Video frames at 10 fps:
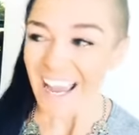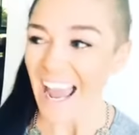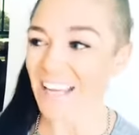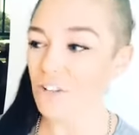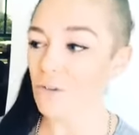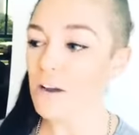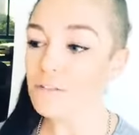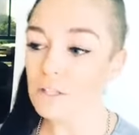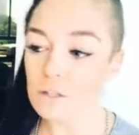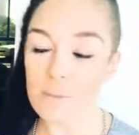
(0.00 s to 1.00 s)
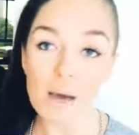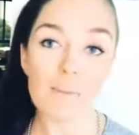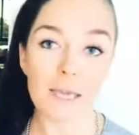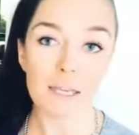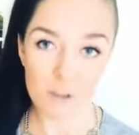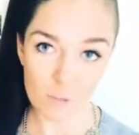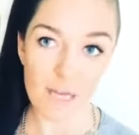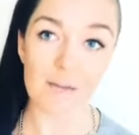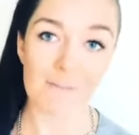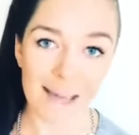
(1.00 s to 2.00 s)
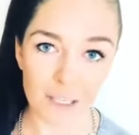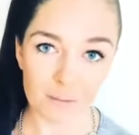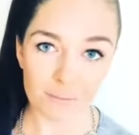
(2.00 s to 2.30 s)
And Thrive is all about making your money matter